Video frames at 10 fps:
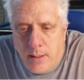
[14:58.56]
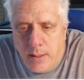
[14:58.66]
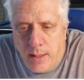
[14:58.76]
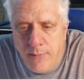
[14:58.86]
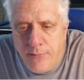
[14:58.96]

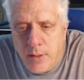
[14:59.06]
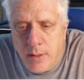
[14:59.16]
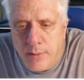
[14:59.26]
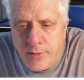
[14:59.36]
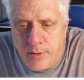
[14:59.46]
If the
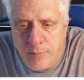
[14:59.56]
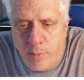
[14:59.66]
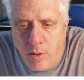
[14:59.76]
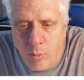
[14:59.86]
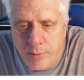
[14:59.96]
6
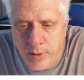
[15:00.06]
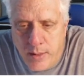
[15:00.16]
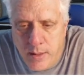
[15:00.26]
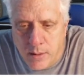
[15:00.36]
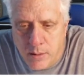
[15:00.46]
ball was
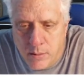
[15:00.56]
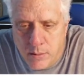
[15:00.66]
here